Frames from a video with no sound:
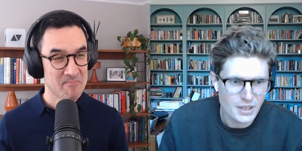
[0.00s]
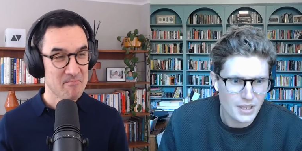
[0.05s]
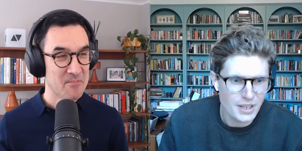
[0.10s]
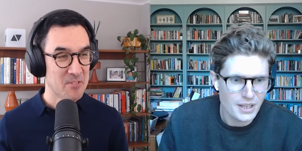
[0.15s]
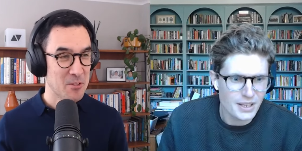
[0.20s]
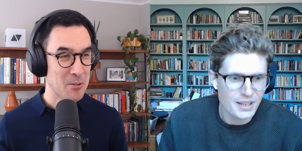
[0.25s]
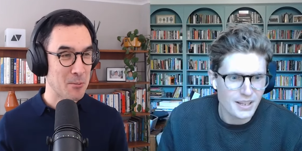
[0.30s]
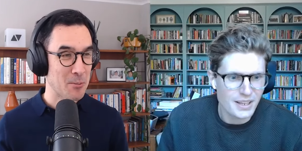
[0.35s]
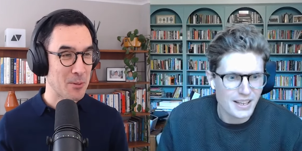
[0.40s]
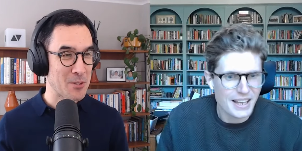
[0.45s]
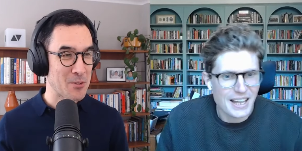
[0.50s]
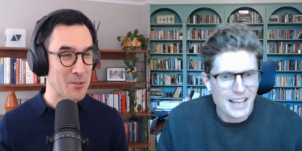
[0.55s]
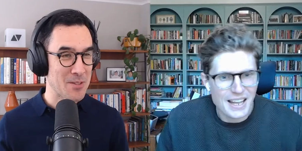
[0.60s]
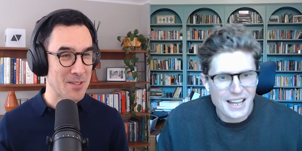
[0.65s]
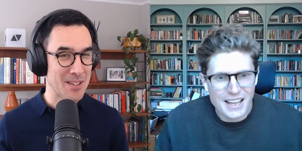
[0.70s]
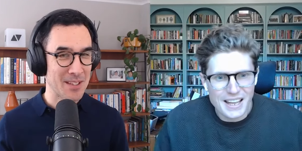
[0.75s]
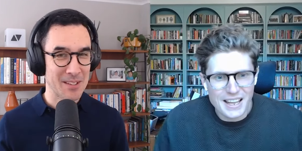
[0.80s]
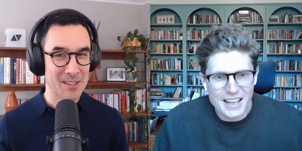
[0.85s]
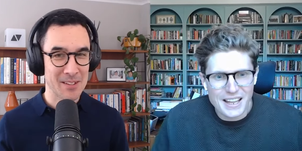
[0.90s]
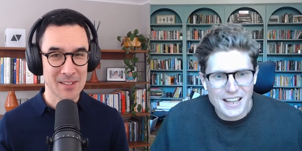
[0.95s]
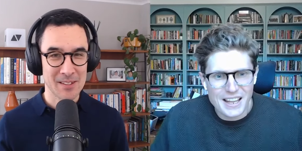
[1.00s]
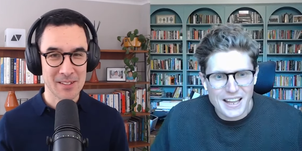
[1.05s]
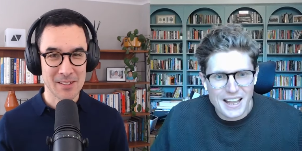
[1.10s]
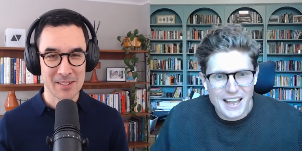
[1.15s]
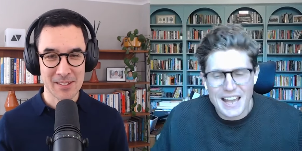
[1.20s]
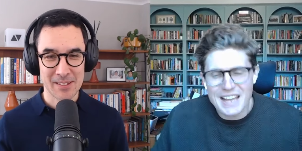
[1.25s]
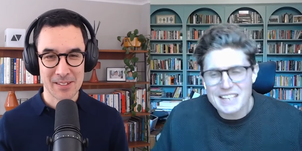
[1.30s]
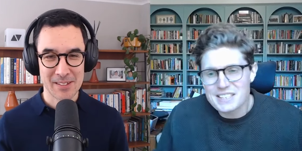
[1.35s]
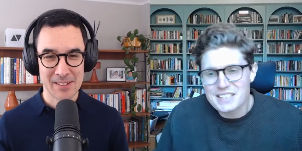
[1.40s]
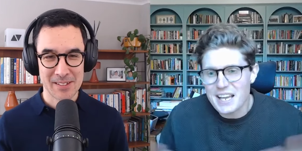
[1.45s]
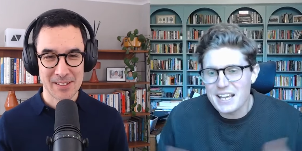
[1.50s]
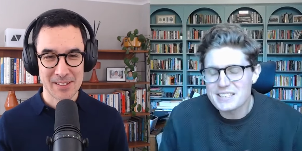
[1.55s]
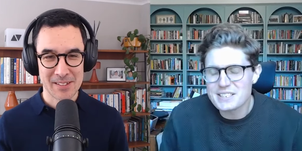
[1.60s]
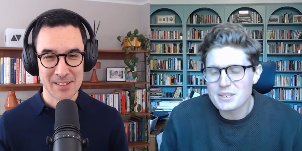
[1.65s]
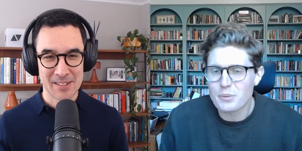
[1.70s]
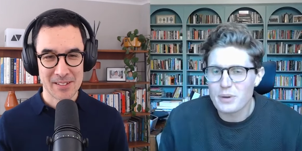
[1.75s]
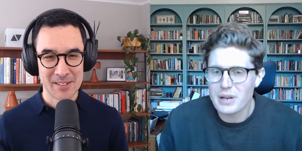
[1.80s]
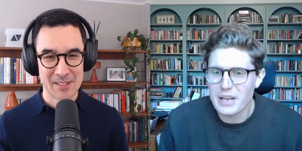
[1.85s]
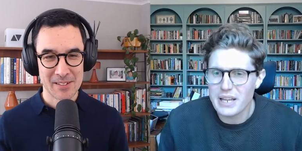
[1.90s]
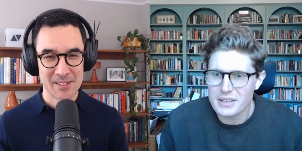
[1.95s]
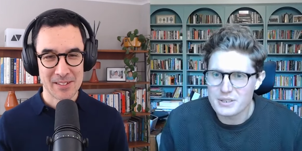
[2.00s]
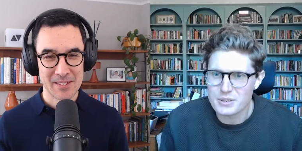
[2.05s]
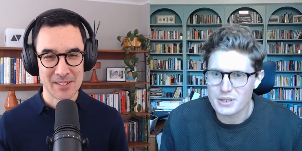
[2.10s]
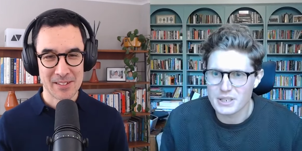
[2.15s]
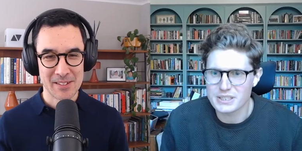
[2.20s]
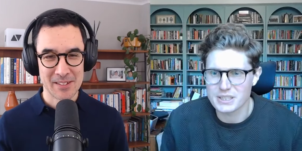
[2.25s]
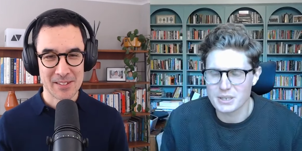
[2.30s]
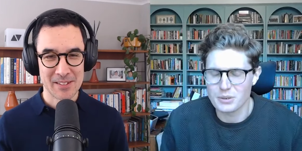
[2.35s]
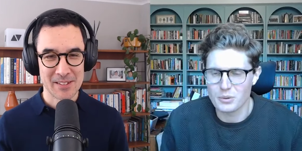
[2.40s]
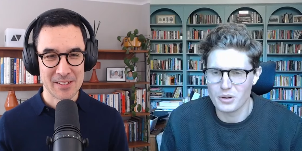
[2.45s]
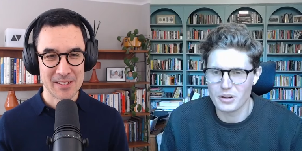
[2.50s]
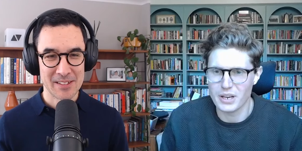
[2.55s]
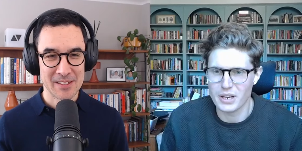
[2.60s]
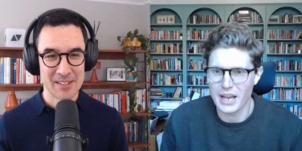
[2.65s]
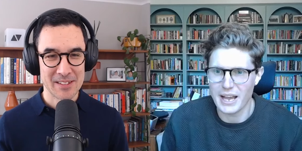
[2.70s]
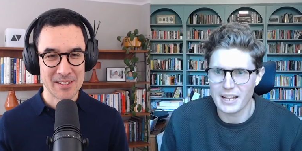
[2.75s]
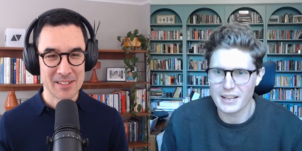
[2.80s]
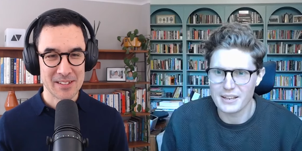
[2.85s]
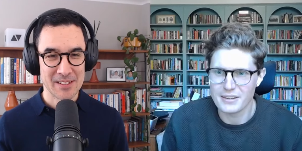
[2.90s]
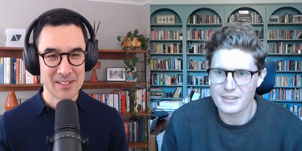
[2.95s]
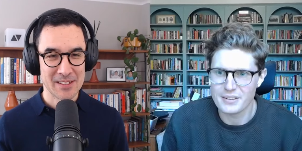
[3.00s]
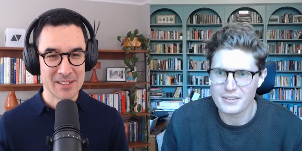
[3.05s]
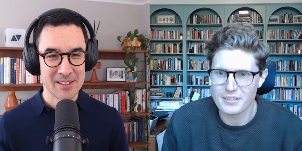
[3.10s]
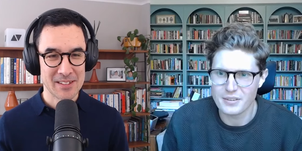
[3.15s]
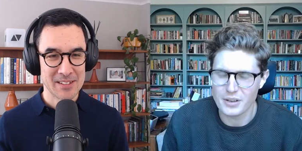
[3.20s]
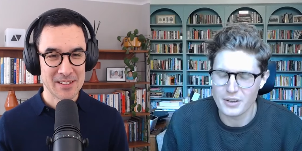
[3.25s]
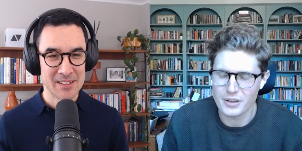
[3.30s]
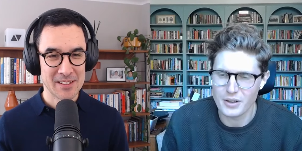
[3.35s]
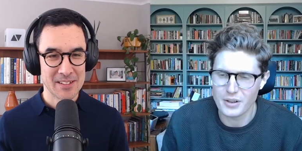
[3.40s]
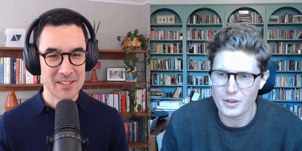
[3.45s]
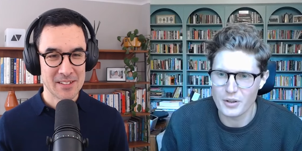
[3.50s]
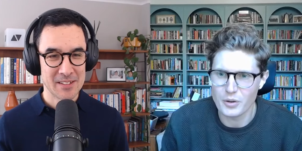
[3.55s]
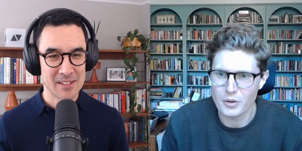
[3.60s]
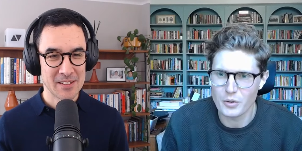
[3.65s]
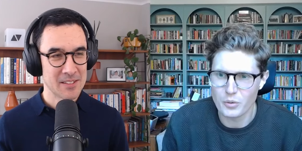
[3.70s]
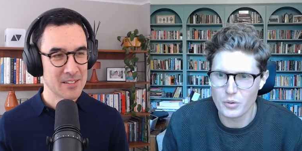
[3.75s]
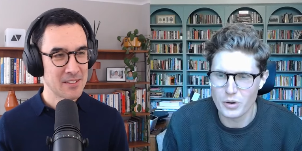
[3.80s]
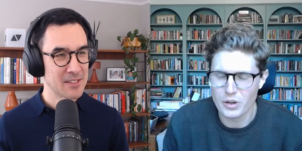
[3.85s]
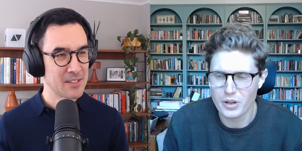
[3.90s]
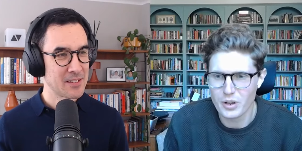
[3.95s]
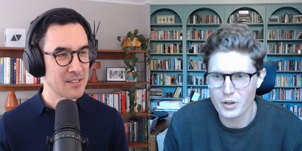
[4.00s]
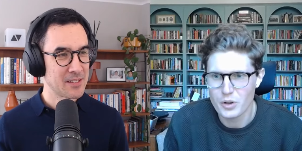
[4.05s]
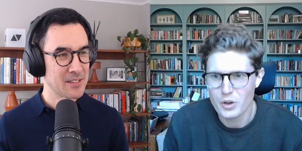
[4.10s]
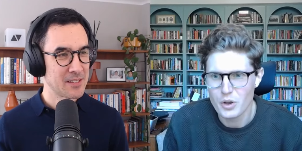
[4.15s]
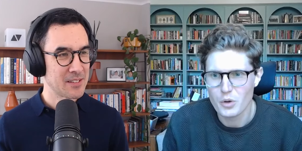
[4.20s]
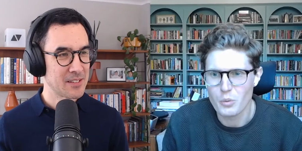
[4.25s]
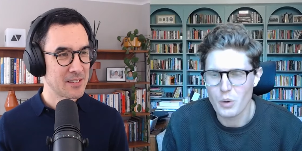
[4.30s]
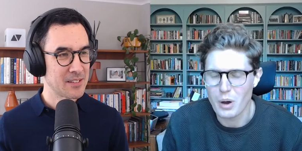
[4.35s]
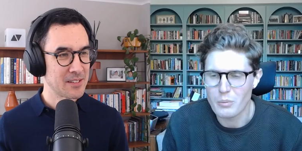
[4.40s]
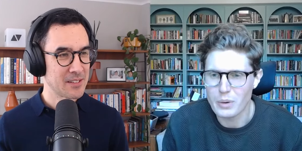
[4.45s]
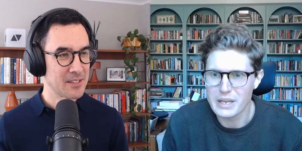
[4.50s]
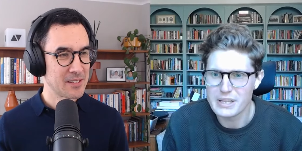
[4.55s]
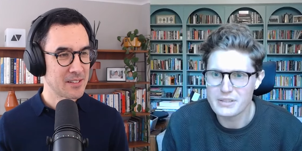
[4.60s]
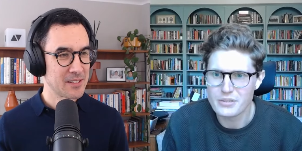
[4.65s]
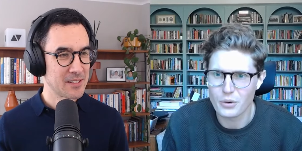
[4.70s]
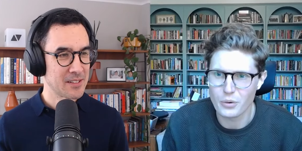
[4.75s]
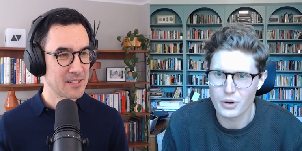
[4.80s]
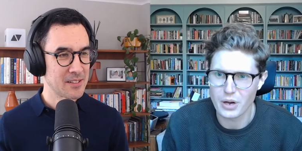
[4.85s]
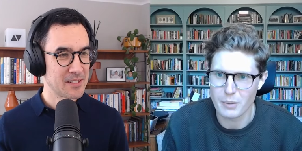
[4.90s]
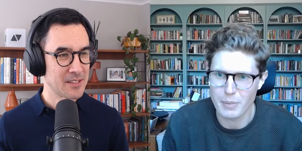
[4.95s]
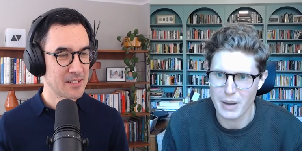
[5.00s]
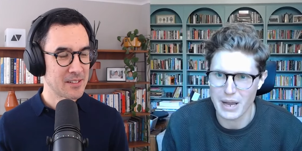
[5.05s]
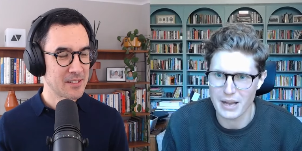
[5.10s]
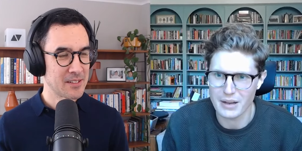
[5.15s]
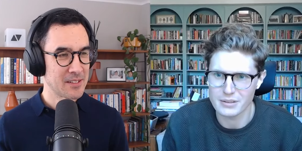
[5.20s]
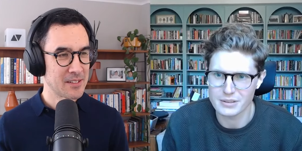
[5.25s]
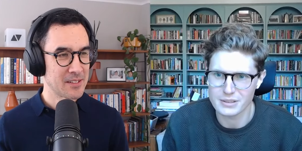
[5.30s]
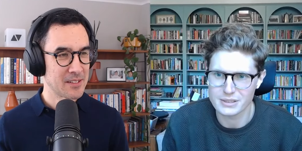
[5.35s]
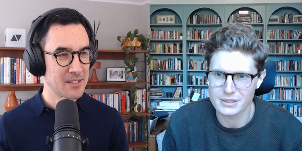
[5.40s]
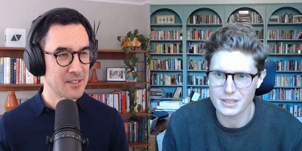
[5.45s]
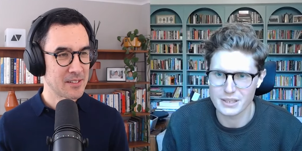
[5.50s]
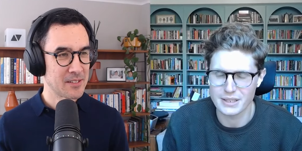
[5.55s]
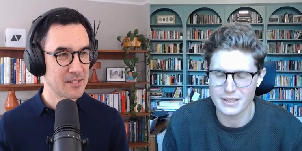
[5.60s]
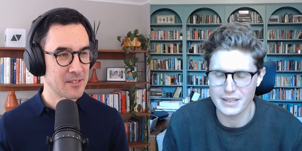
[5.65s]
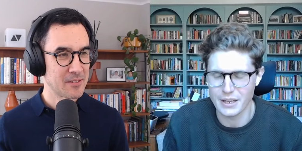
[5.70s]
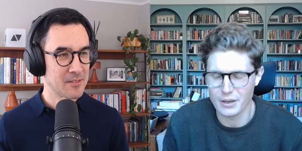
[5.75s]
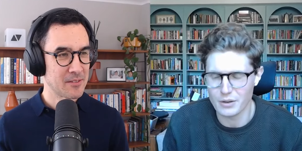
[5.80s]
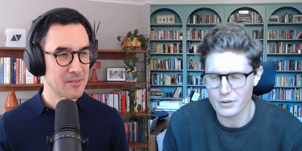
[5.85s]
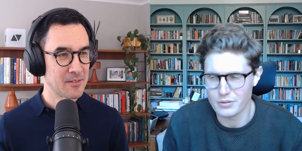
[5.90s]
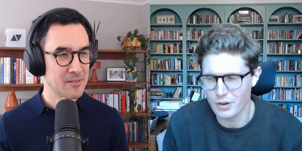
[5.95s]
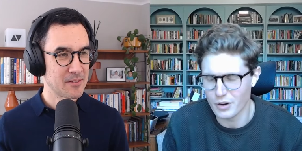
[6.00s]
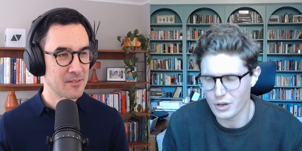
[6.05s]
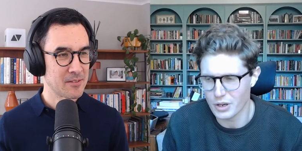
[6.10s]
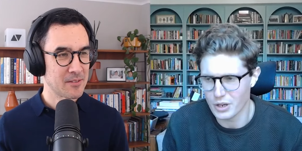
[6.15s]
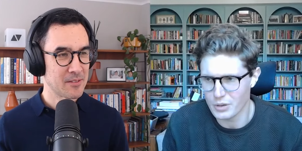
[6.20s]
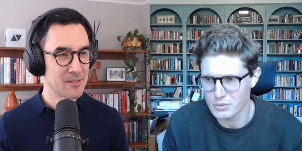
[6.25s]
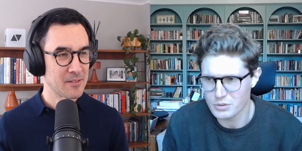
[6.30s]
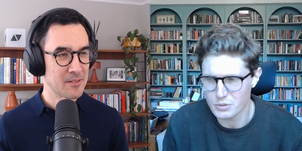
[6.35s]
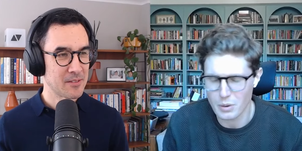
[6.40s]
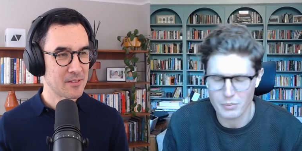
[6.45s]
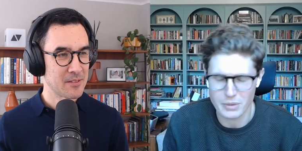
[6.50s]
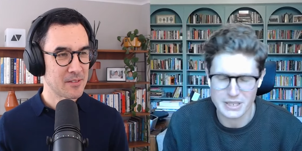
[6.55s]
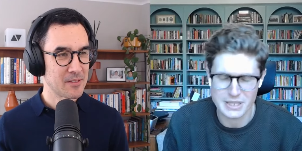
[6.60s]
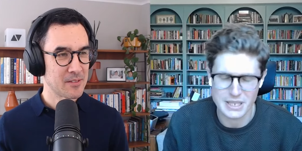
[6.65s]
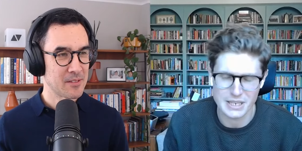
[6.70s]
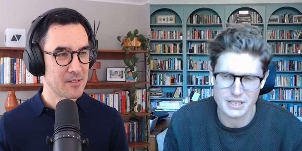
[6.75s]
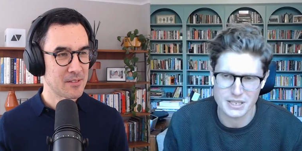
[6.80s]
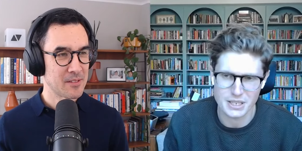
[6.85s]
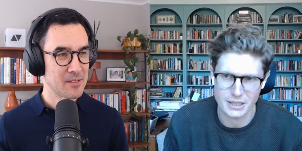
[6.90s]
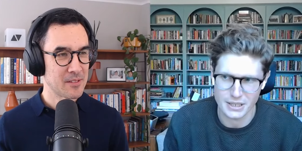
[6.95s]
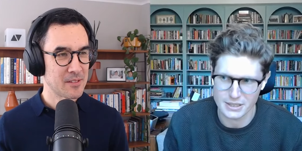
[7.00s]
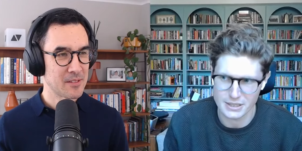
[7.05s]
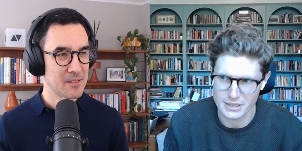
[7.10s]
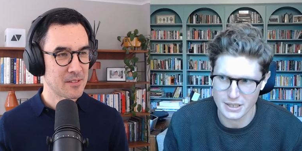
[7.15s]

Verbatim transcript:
Speaker 1: Super interesting.
Speaker 2: It's a really interesting one. And when we talk about deal volumes, when we're teaching this